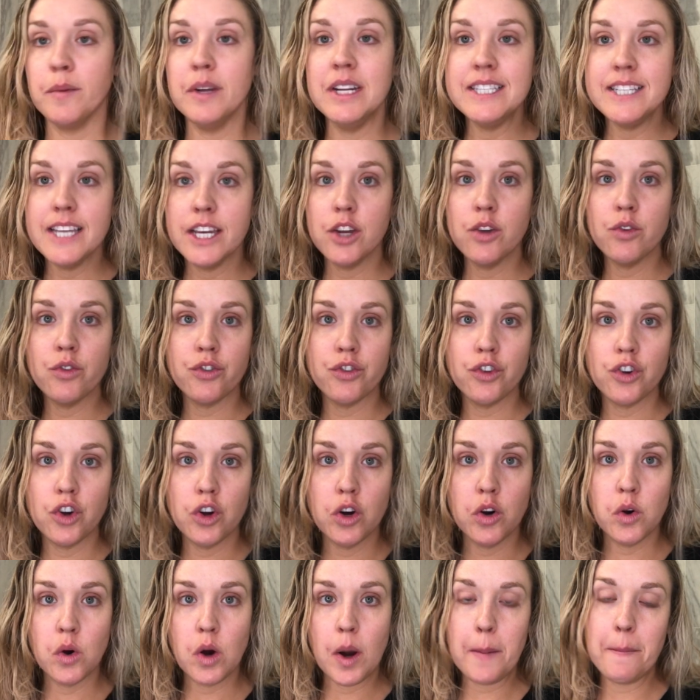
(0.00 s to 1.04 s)
I'm gonna take you
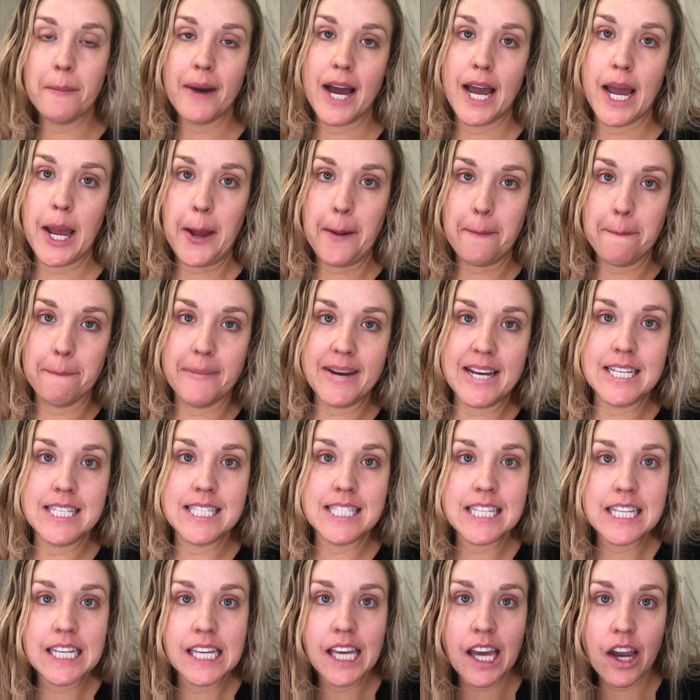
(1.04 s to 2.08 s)
through my
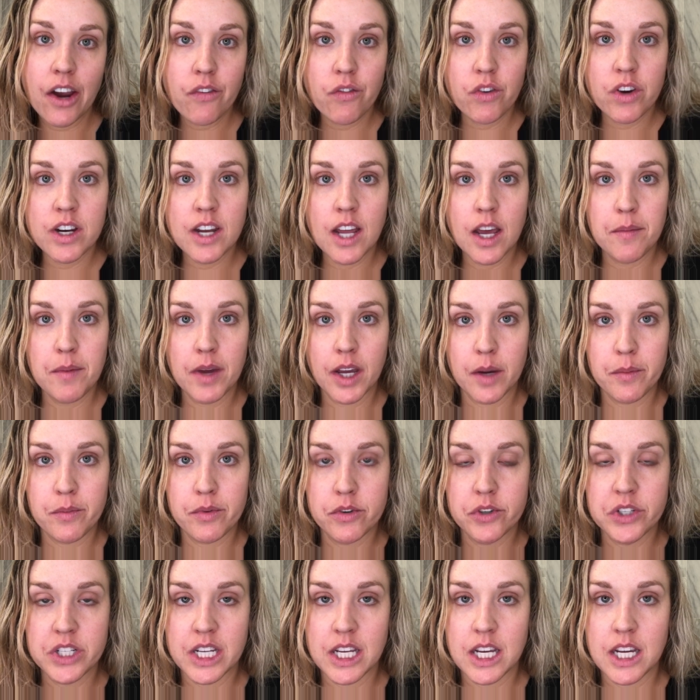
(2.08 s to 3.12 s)
basic everyday makeup
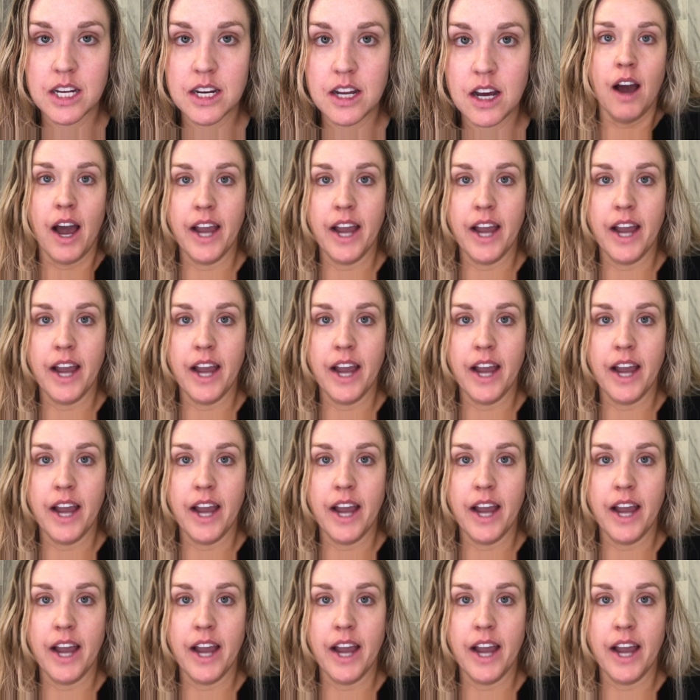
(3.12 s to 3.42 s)
routine.